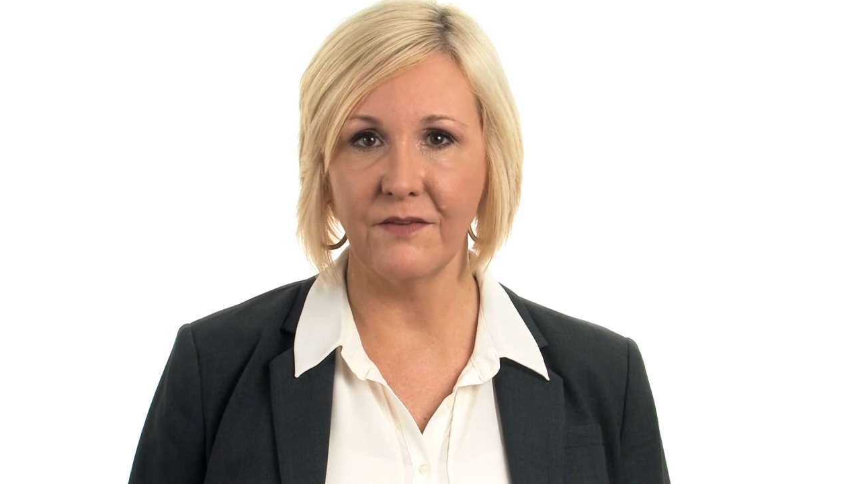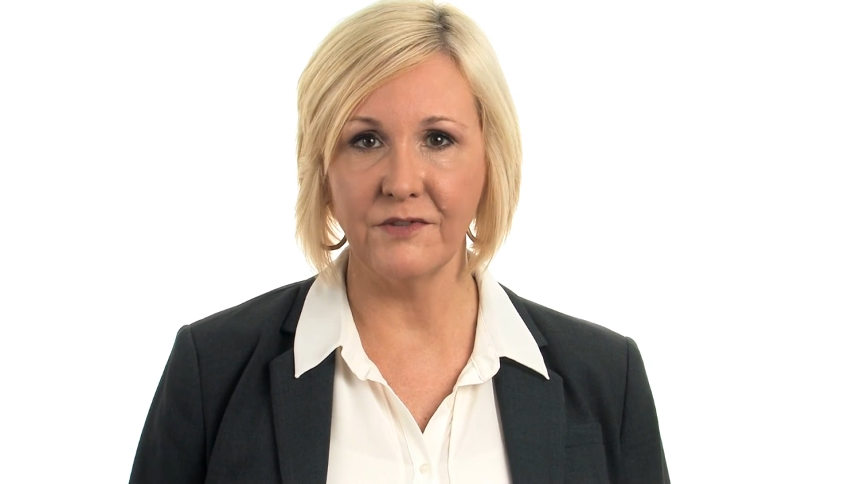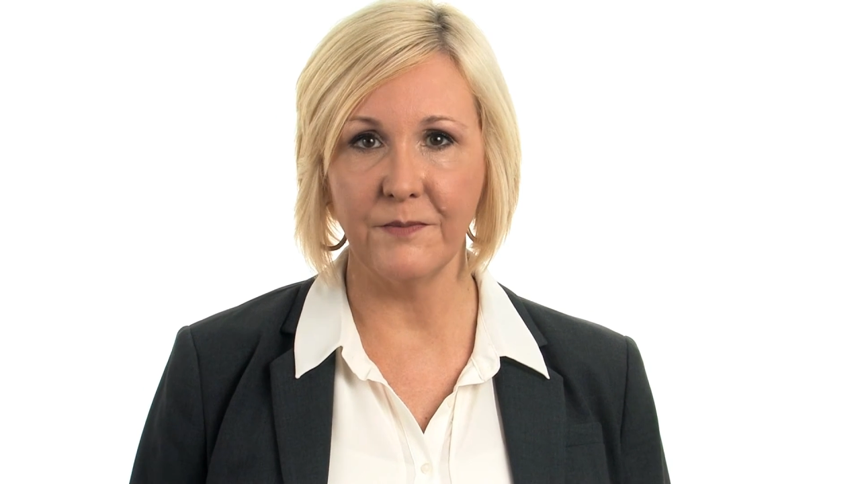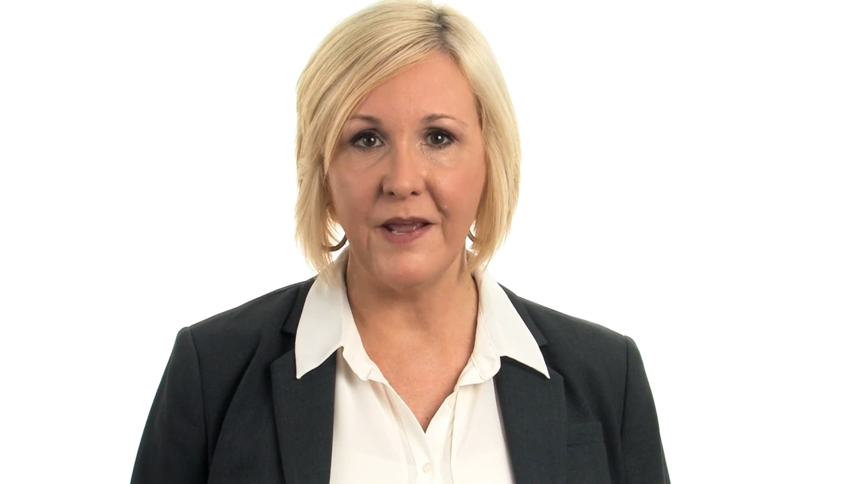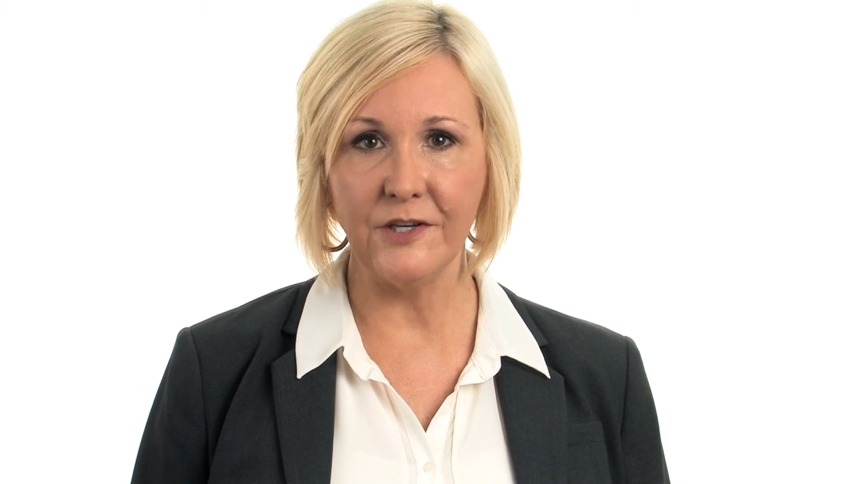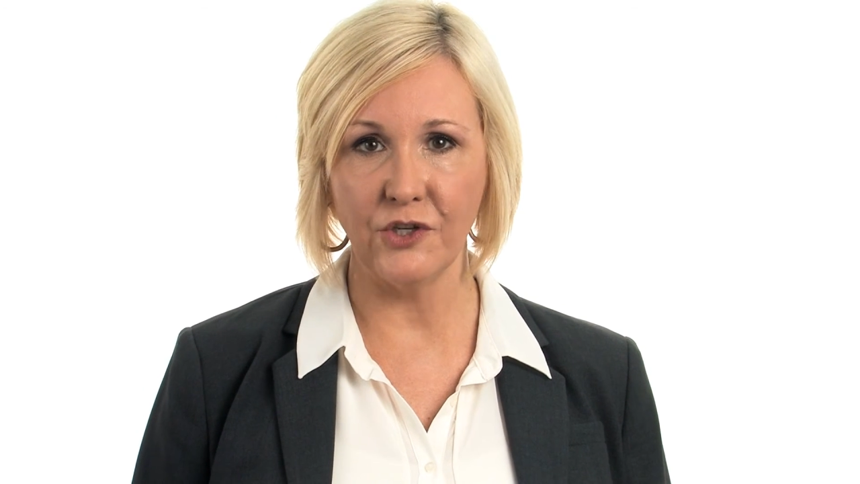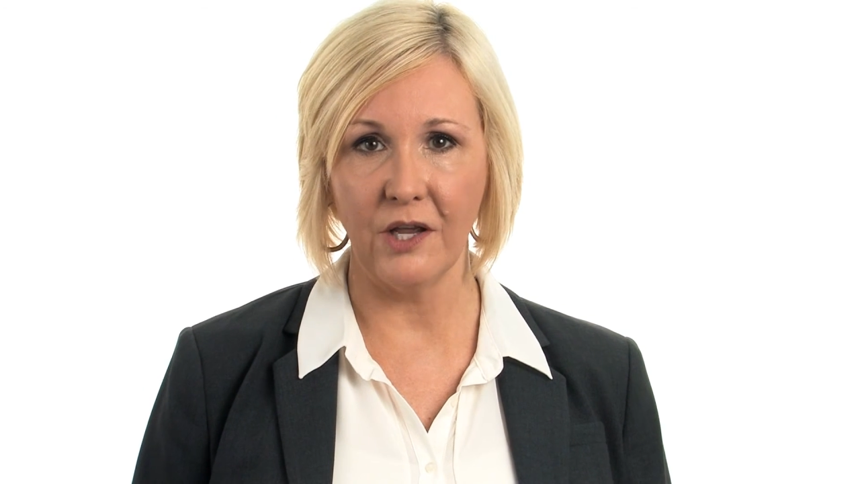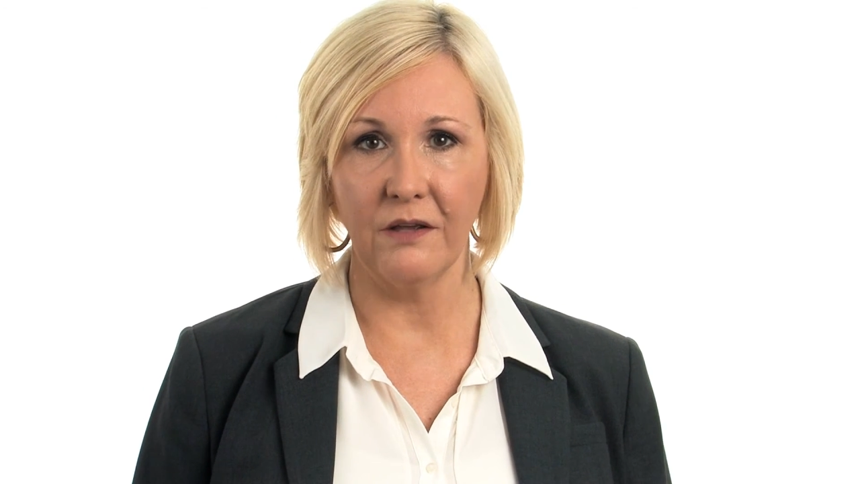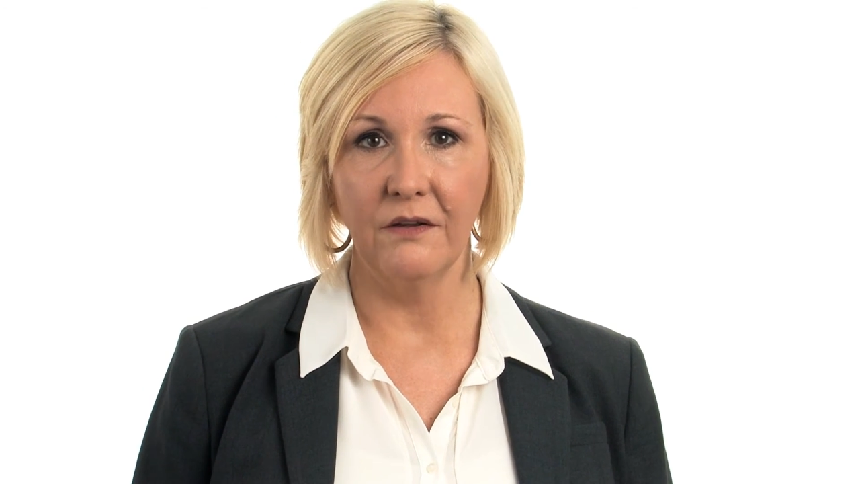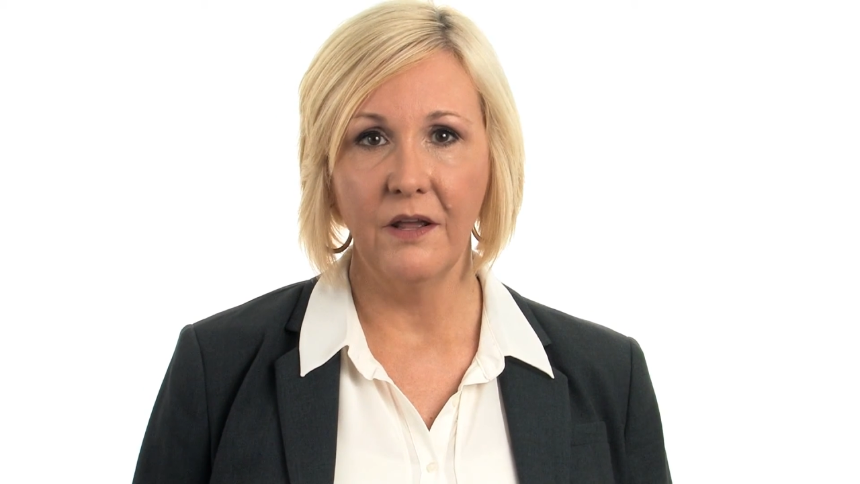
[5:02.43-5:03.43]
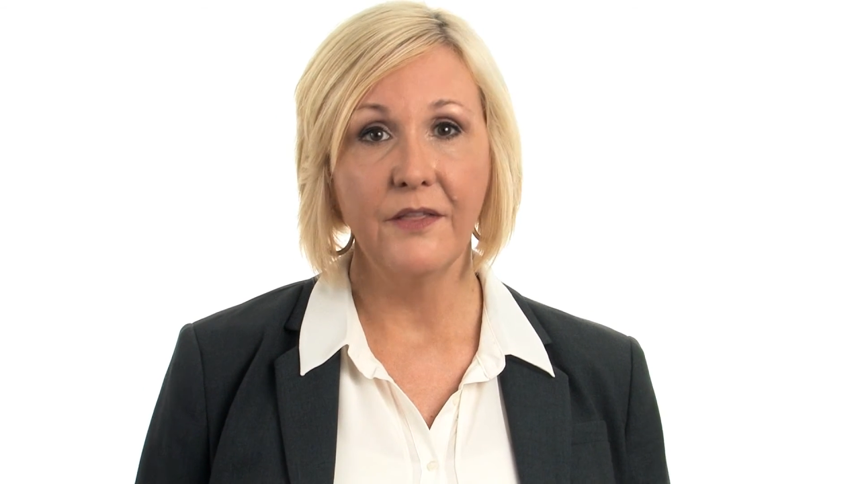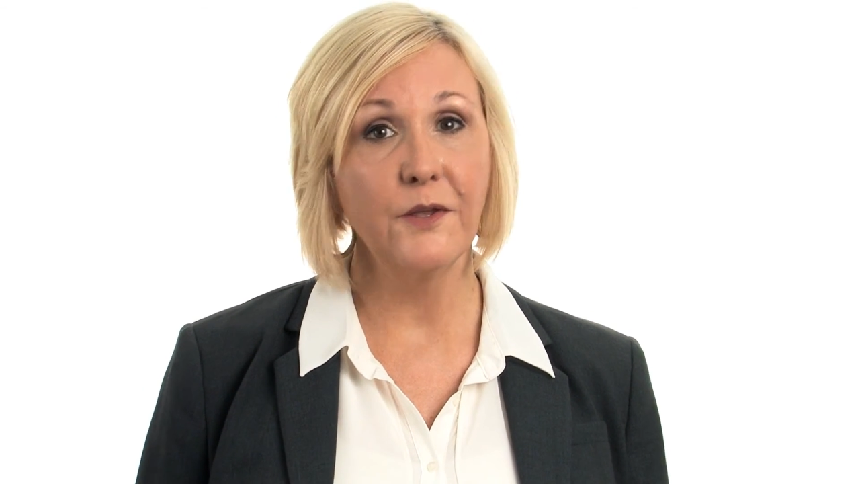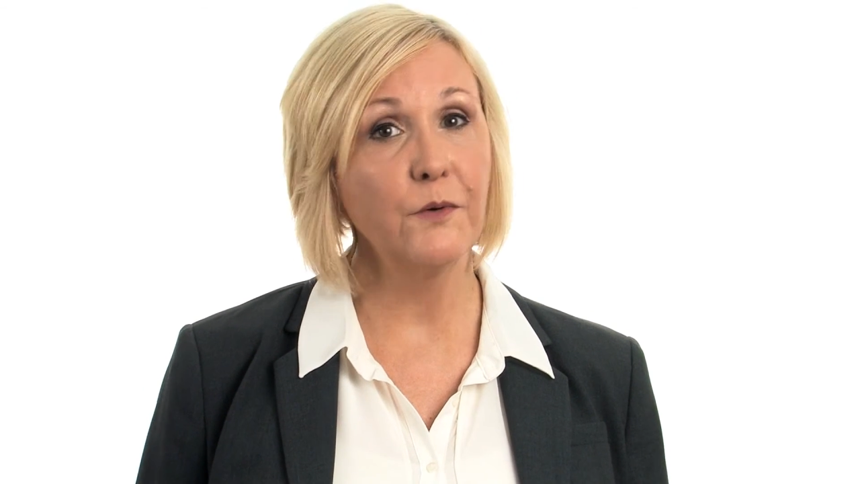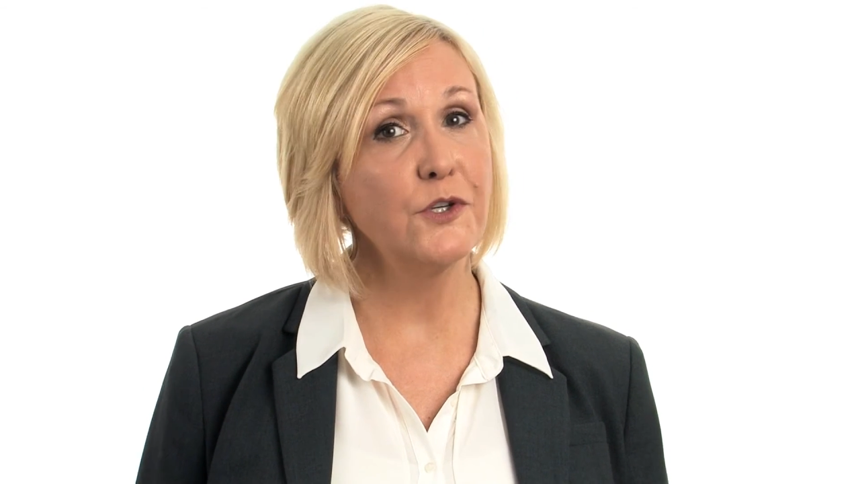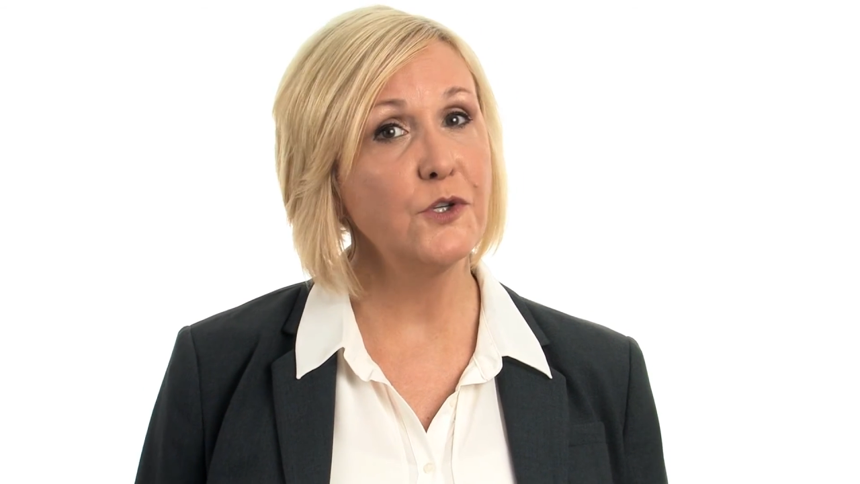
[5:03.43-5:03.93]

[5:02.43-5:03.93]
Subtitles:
of dementia, there are